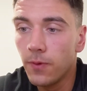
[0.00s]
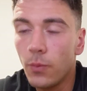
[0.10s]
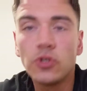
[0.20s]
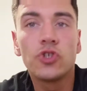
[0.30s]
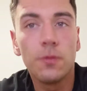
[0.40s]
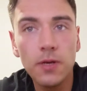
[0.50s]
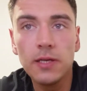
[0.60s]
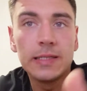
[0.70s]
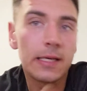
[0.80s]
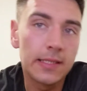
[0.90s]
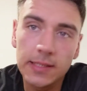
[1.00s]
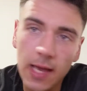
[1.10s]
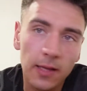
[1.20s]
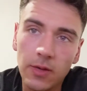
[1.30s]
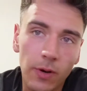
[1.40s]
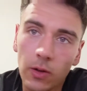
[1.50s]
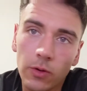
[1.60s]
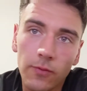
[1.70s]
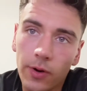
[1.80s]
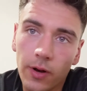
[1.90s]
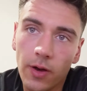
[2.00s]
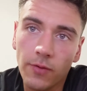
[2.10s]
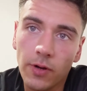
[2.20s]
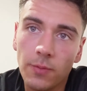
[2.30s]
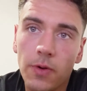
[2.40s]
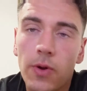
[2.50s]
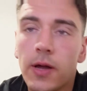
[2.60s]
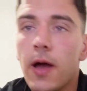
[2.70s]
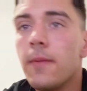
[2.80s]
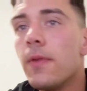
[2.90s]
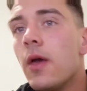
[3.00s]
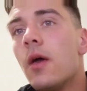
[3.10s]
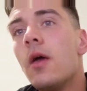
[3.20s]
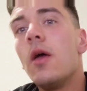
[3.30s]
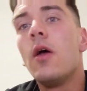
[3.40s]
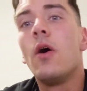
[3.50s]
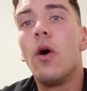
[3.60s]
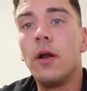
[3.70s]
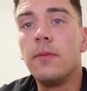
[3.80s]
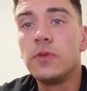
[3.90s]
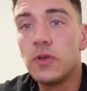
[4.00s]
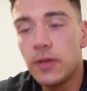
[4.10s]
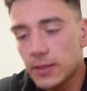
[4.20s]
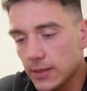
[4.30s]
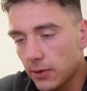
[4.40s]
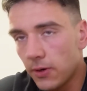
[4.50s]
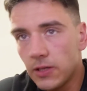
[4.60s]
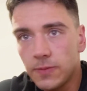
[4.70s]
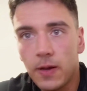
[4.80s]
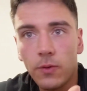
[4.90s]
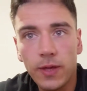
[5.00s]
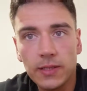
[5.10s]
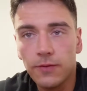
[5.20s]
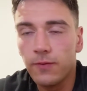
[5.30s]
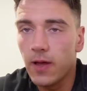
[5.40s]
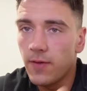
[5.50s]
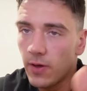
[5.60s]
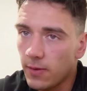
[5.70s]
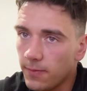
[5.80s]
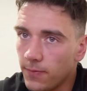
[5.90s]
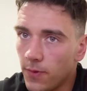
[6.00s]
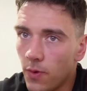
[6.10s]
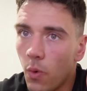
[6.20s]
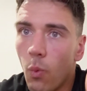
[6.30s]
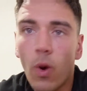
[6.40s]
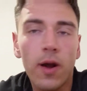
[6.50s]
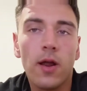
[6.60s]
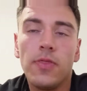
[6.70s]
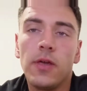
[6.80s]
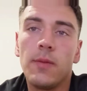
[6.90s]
which to me is exactly what I look for in an everyday pre-workout. Alrighty, so that's the ingredients panel, that's the flavor. What did I think